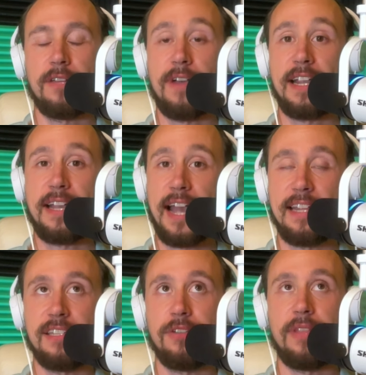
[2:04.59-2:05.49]
a divine
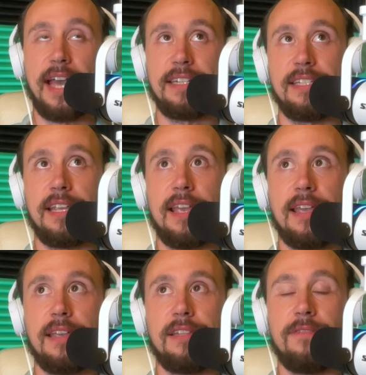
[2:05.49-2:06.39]
guidance to that,
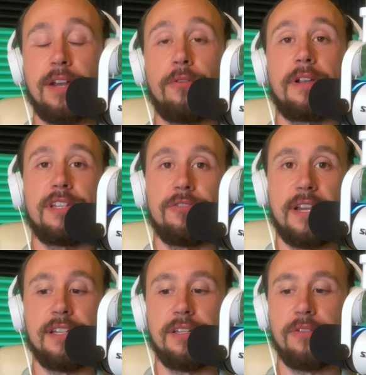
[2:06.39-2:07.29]
a divine
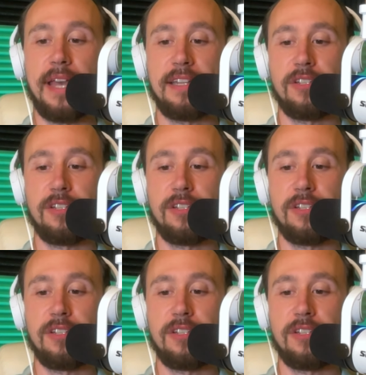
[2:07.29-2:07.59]
orchestration to that.